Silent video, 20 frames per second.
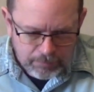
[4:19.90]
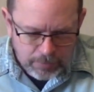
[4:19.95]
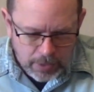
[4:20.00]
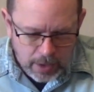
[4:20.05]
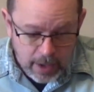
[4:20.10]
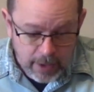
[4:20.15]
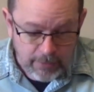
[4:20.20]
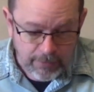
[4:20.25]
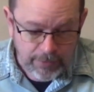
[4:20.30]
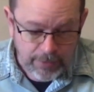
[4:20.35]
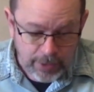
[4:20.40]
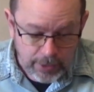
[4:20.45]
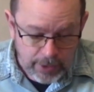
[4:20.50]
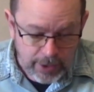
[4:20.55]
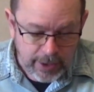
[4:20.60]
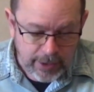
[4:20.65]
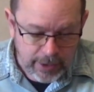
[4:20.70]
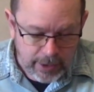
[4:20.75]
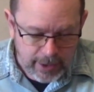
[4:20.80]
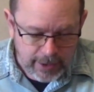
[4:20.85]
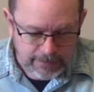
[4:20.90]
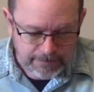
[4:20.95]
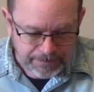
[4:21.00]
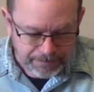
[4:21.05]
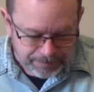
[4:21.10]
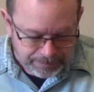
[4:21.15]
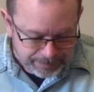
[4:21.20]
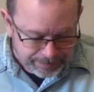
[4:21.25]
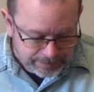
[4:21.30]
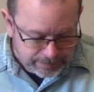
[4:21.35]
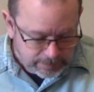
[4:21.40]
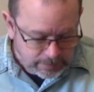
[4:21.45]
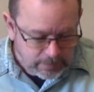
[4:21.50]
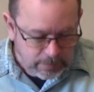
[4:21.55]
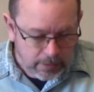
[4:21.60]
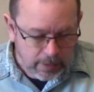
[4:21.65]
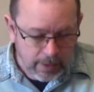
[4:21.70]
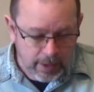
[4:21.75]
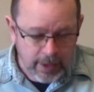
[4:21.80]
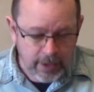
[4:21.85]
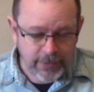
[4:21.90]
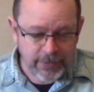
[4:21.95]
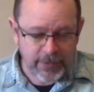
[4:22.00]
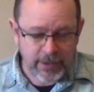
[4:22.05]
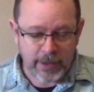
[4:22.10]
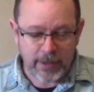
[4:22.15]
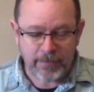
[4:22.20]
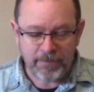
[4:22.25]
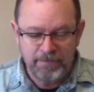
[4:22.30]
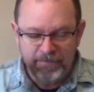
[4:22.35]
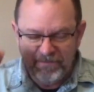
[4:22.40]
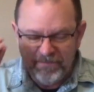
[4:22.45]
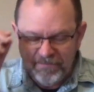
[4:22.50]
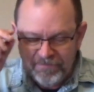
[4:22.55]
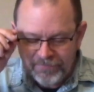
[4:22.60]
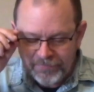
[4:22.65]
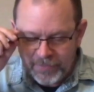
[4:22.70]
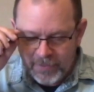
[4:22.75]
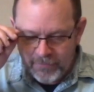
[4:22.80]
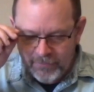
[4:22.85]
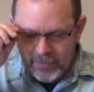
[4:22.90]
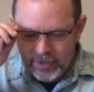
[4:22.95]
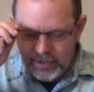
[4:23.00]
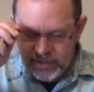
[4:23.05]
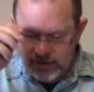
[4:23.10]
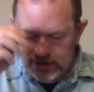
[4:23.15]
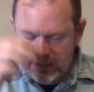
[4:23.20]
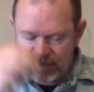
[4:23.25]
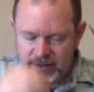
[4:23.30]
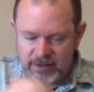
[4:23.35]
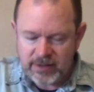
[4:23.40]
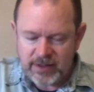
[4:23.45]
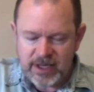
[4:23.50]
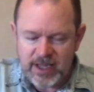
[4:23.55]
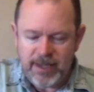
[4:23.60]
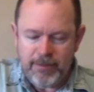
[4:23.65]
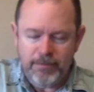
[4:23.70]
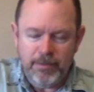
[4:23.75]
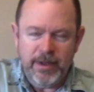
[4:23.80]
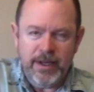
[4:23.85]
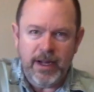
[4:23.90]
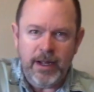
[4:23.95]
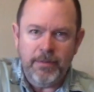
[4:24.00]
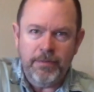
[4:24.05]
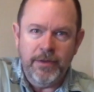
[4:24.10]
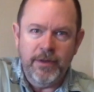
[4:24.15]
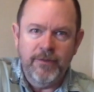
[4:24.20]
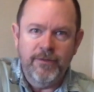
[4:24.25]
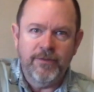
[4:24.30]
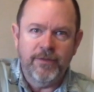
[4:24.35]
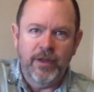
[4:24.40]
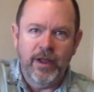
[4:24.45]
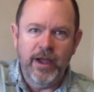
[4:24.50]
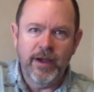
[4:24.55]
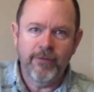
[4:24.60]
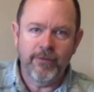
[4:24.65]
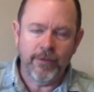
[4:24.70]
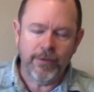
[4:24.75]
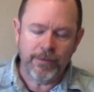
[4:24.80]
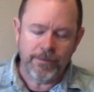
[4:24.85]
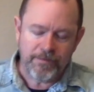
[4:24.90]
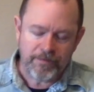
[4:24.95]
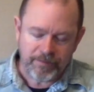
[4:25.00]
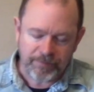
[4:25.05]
And really good. Has a very deep depth of flavor